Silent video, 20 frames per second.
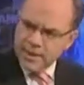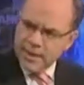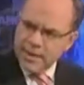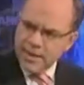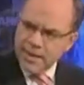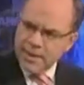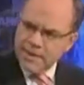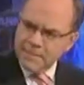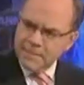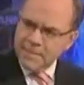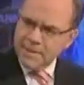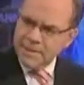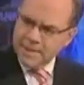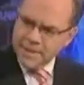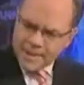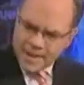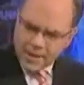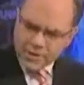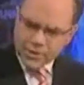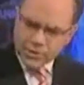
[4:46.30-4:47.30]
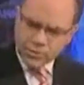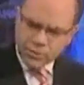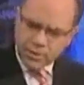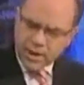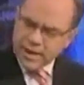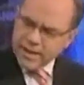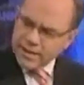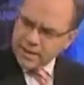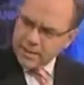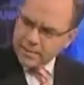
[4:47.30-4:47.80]
Now you're
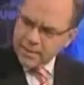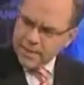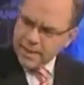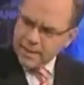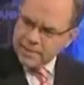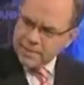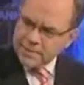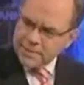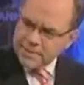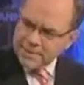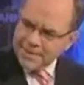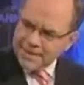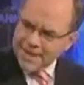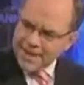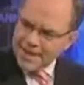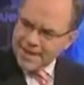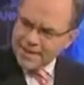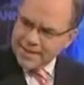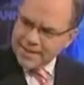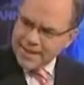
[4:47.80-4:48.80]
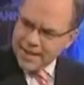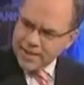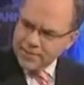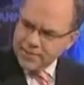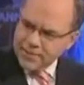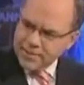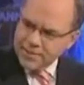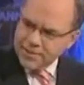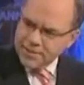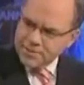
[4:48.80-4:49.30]
writing about handing
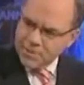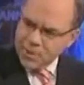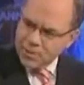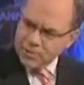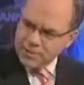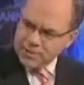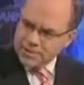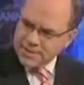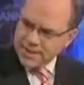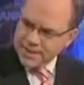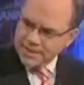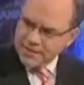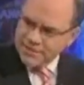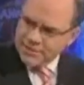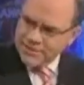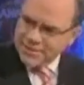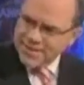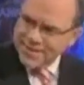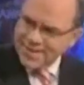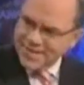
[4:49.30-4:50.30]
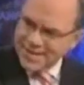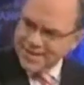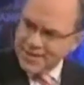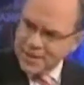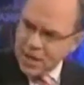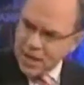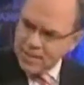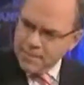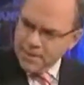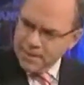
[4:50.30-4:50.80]
out smoke detectors and
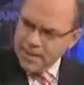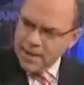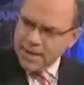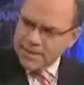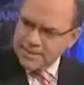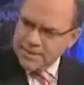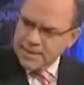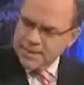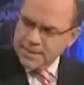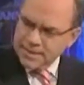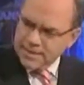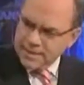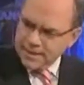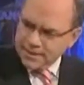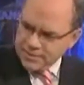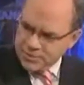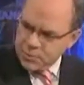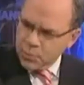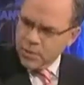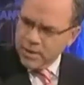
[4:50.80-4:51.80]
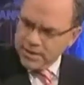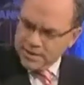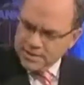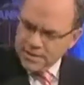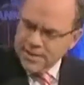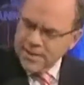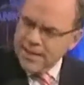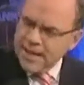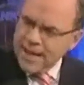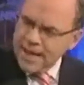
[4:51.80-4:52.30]
carbon monoxide detectors. What
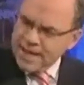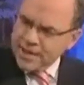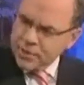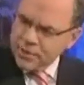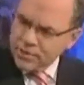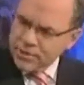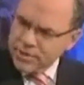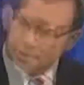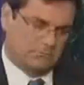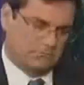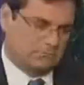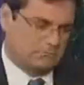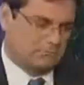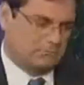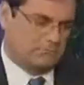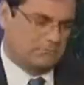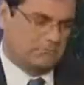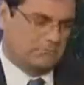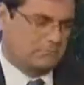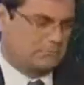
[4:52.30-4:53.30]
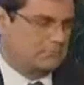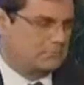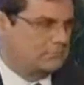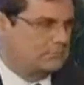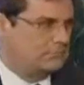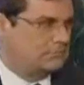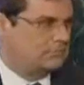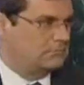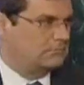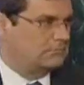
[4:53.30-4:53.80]
is ACORN doing involved with
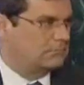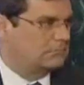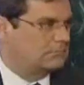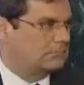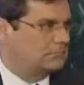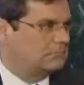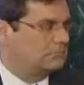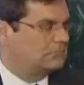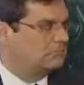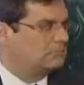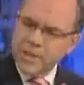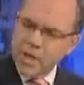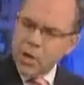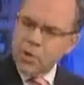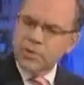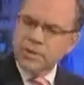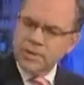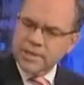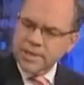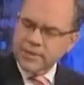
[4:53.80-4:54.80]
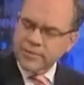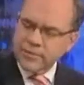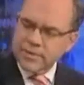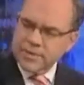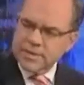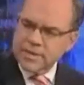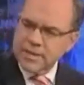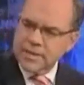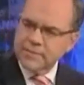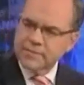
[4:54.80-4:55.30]
this? But we know that they've
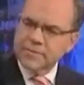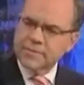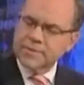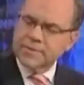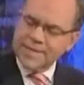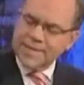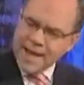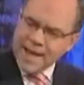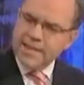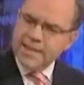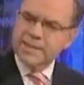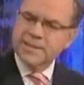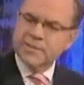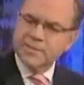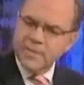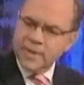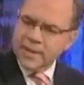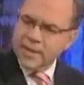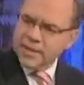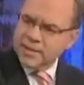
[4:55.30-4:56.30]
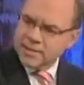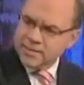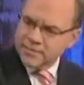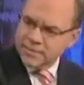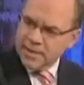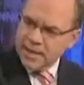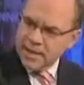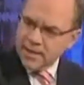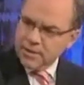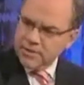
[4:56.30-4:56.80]
received tens of millions of
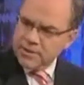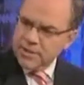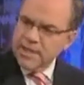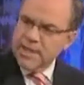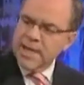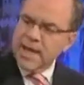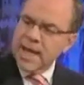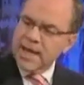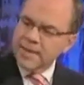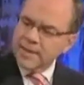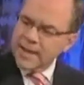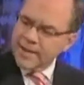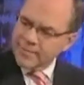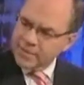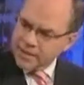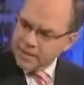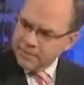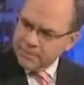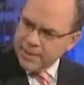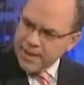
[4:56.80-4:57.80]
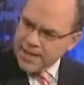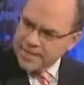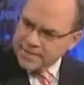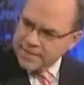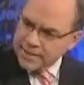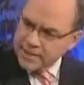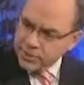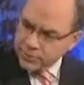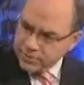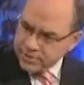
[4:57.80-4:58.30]
dollars, and they have the
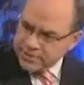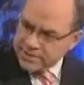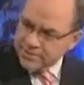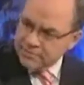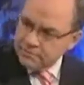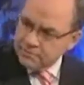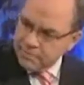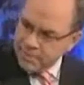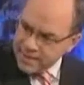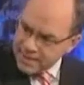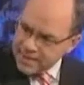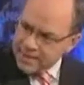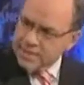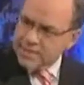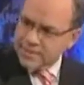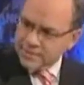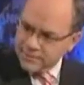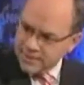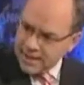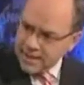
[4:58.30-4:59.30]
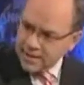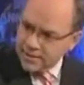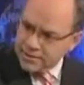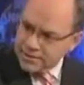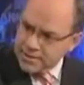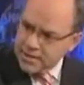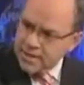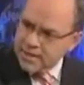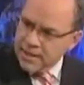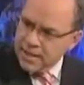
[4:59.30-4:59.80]
capacity to receive billions of
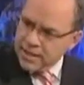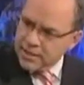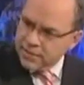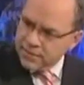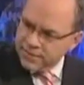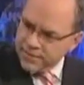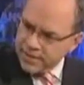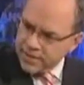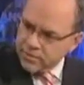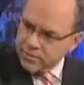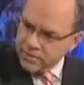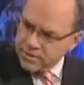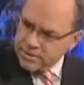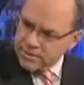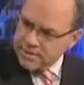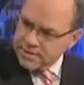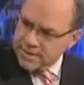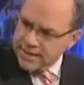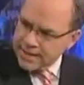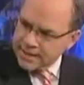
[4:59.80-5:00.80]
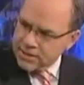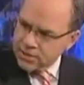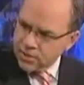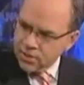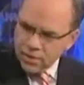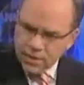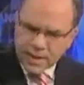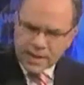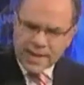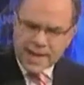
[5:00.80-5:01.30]
dollars under federal and state
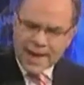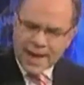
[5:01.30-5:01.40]
law.